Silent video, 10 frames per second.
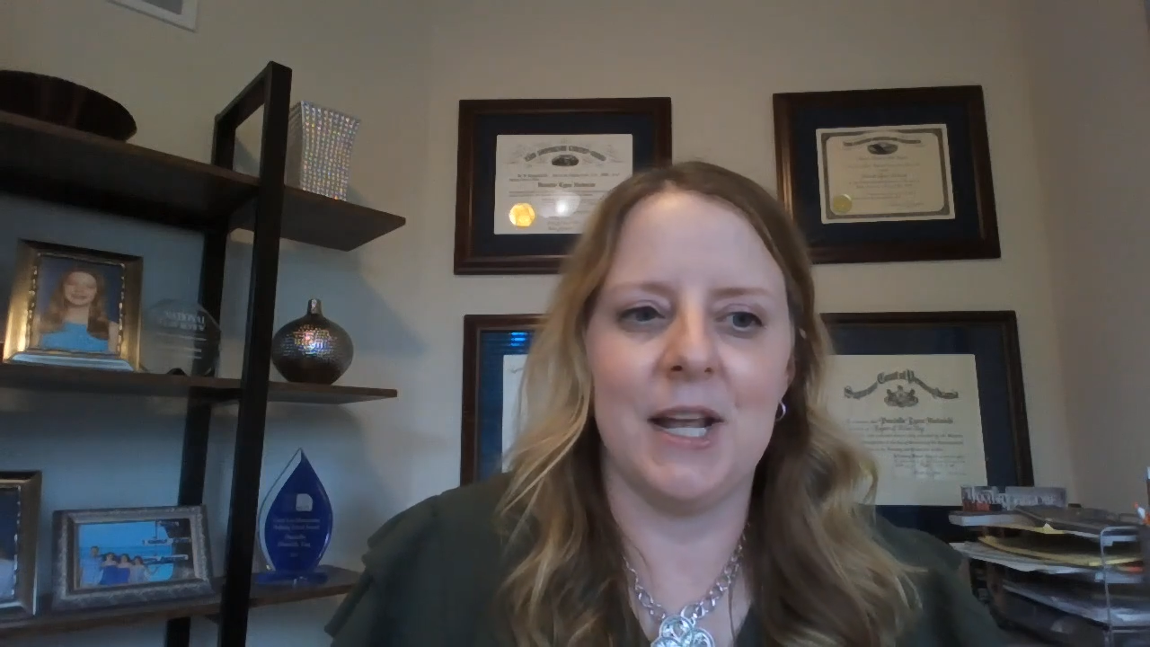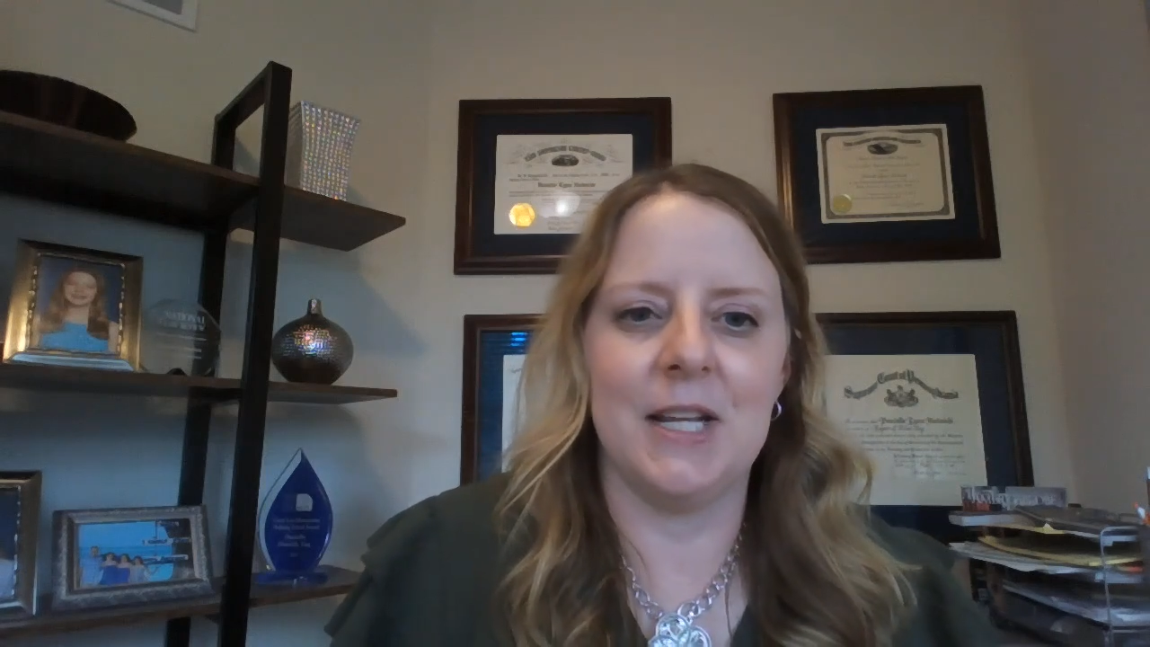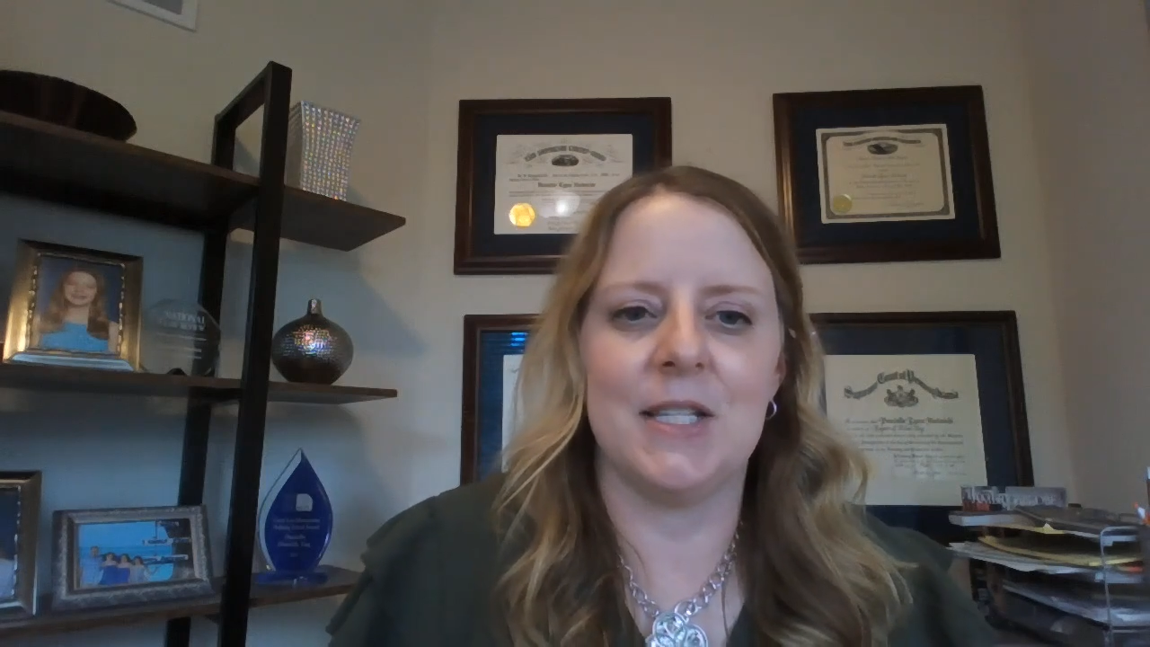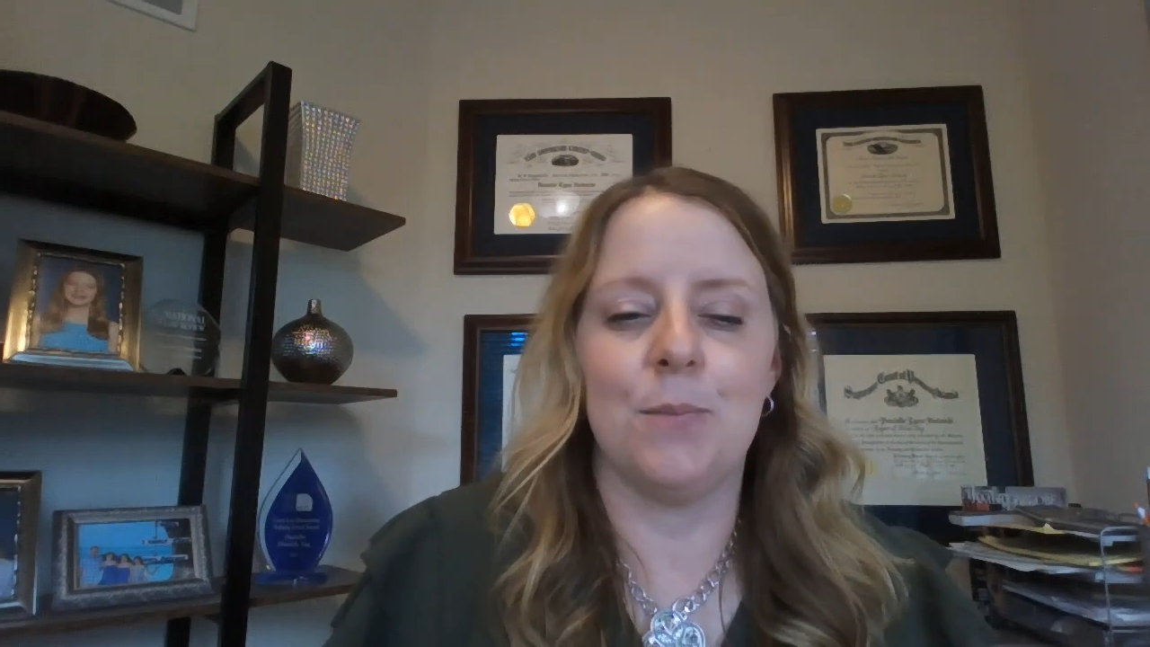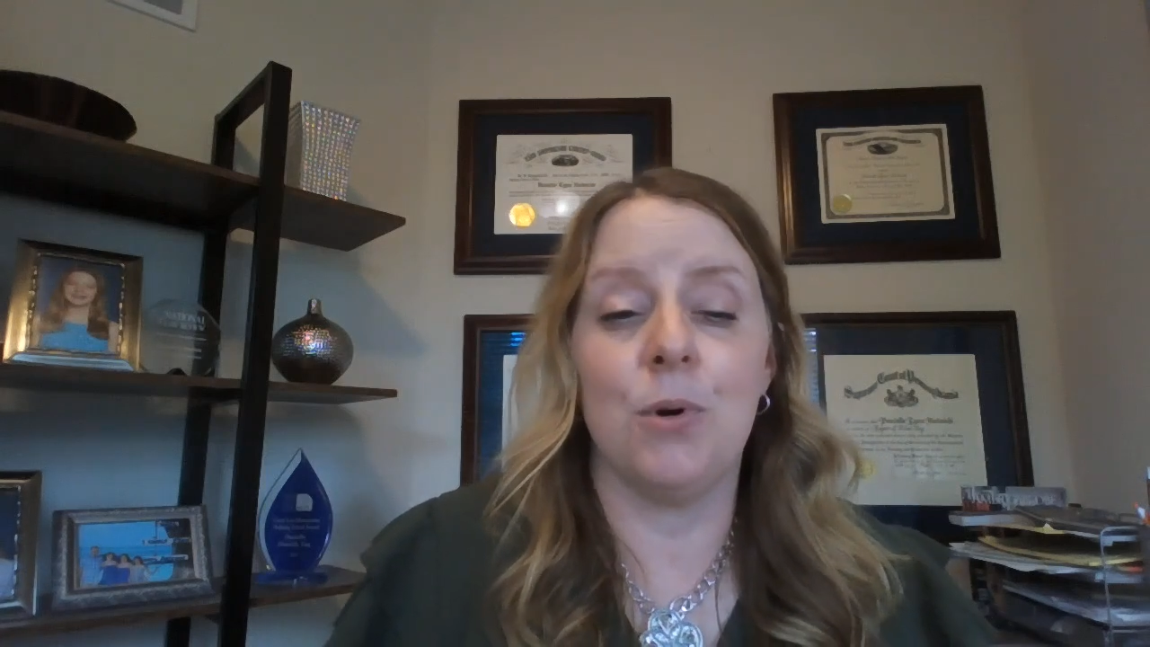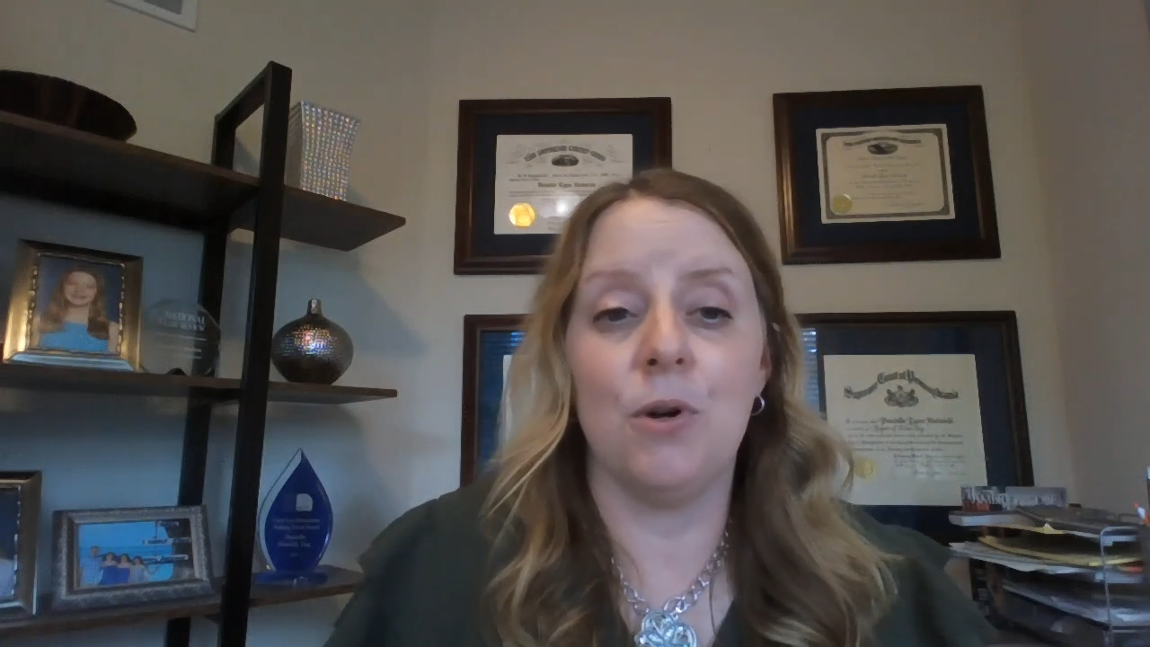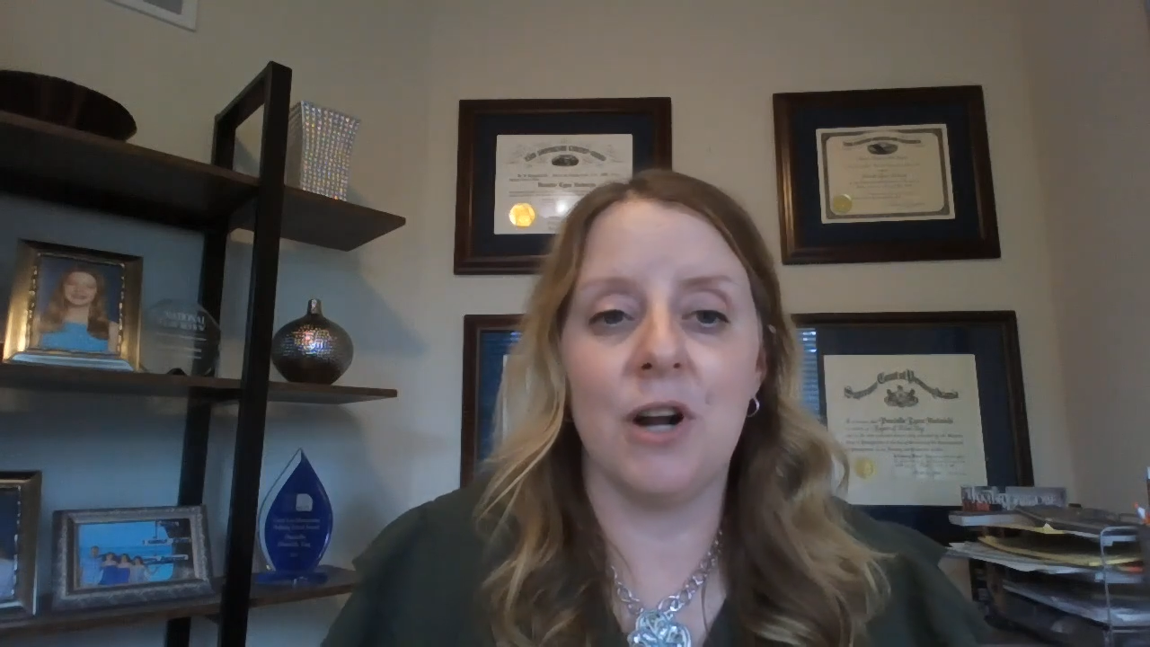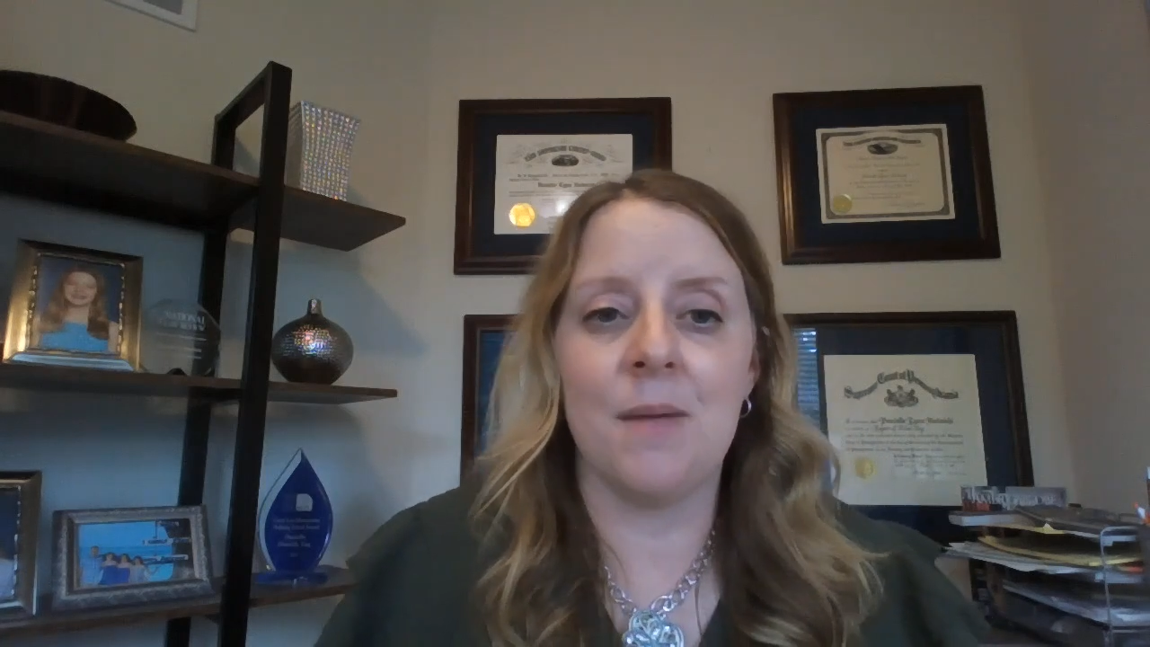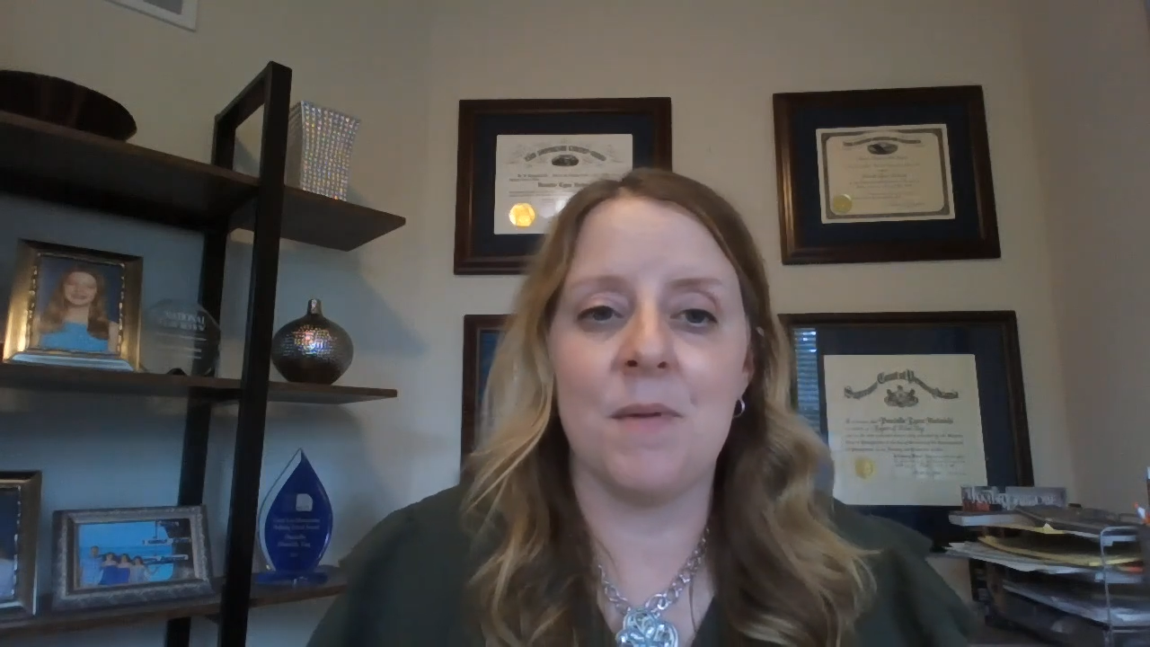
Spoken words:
and it's a program